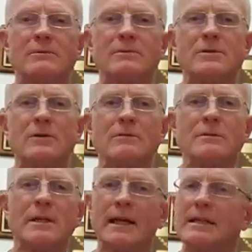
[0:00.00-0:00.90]

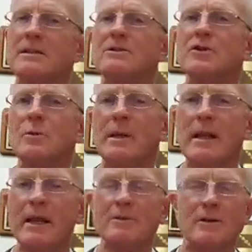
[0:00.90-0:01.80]
students, I guess it's human
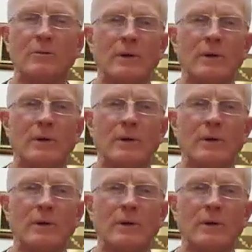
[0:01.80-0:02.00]
nature.